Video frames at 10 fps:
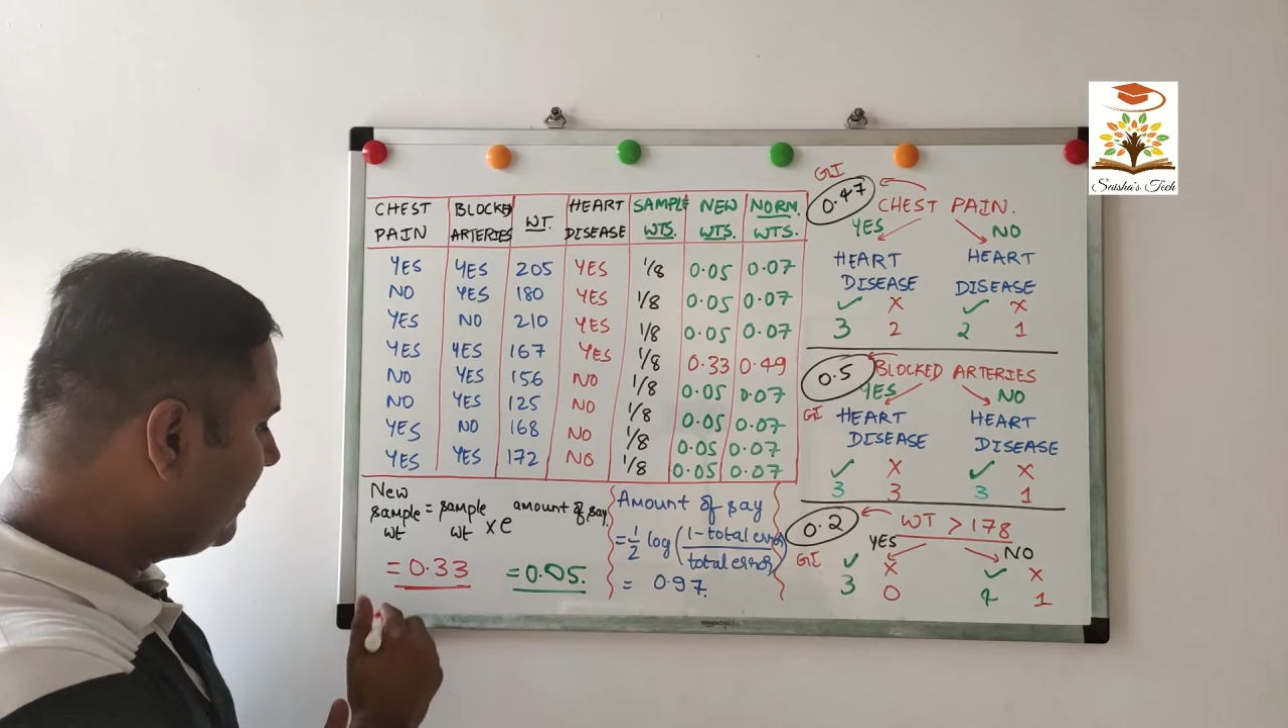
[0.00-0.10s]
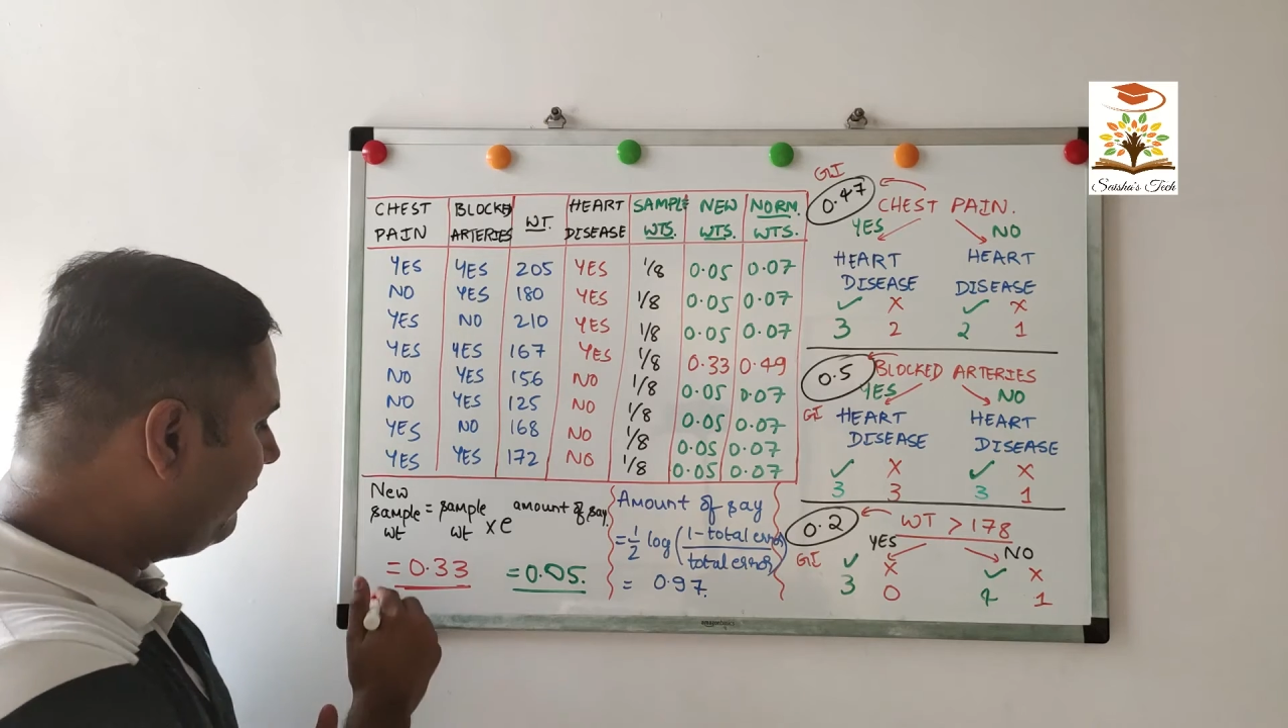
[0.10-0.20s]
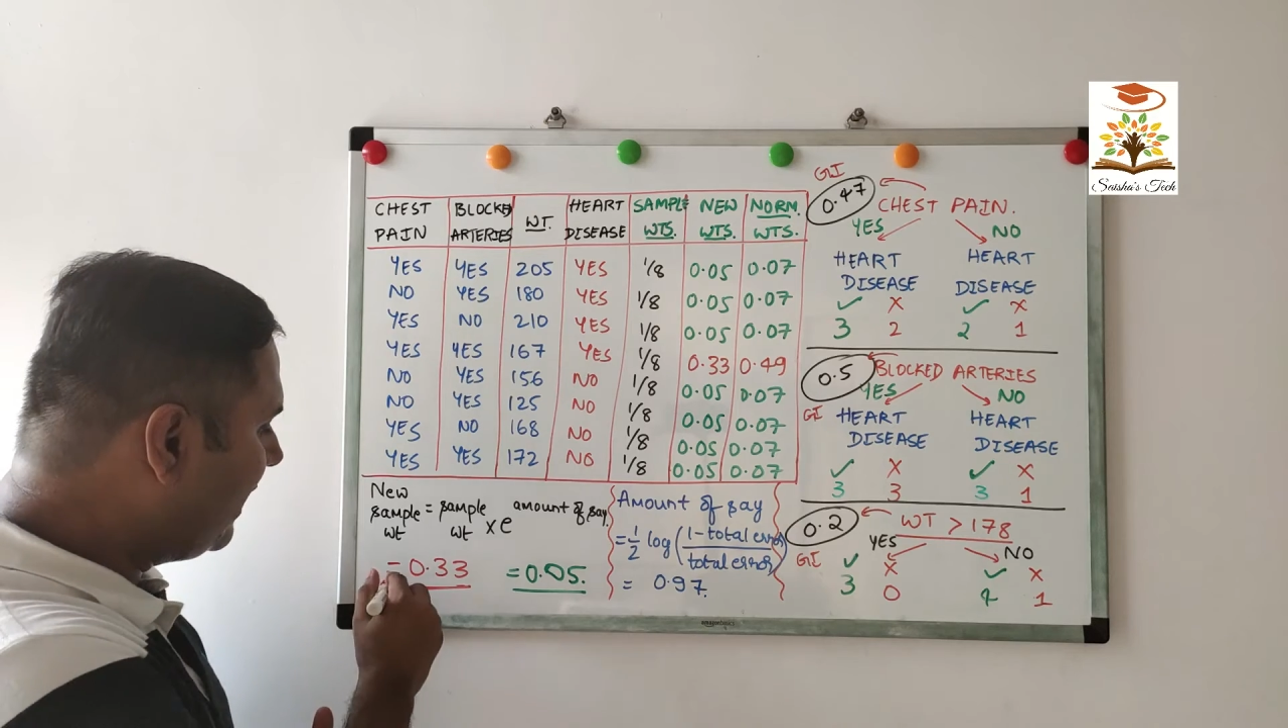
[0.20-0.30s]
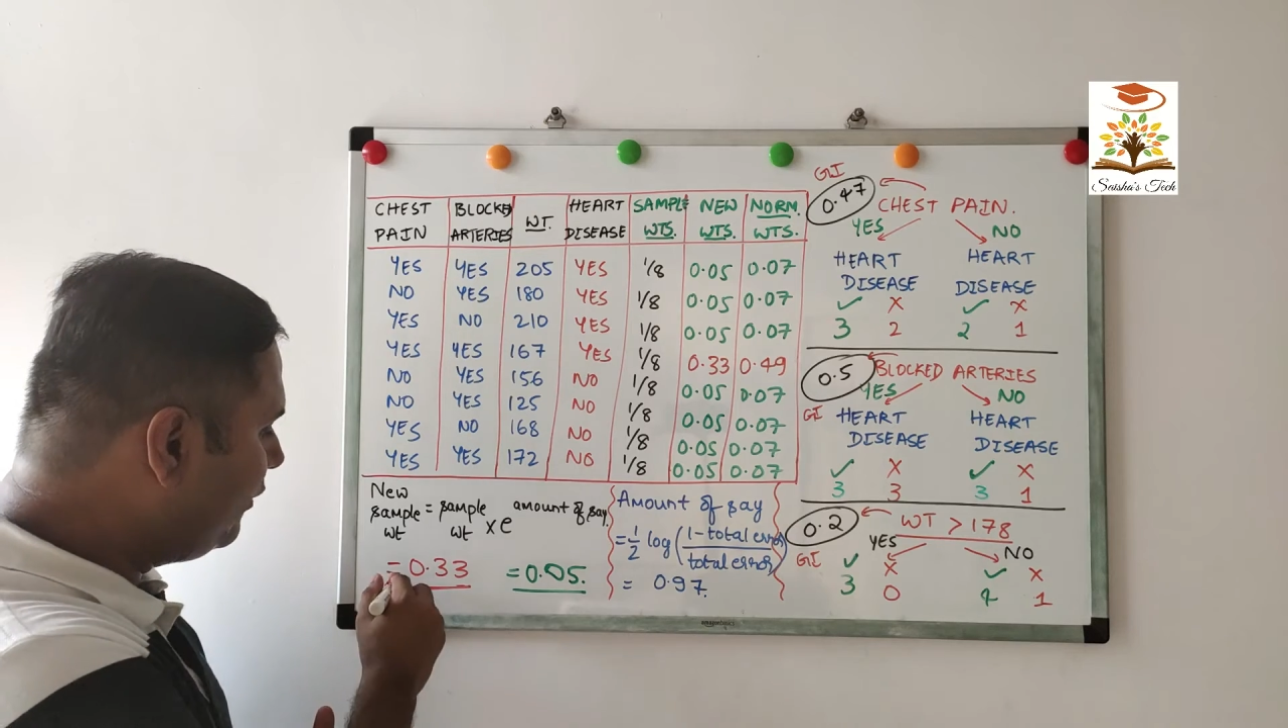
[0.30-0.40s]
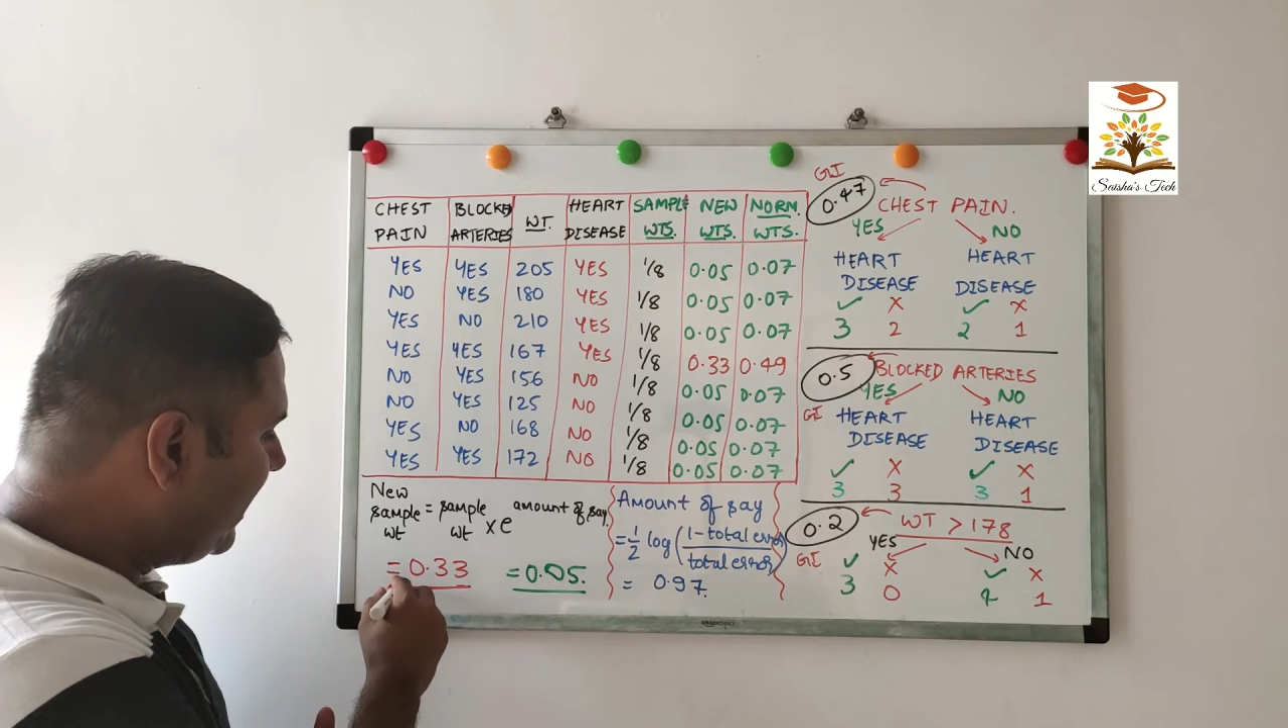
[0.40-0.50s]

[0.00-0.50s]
the value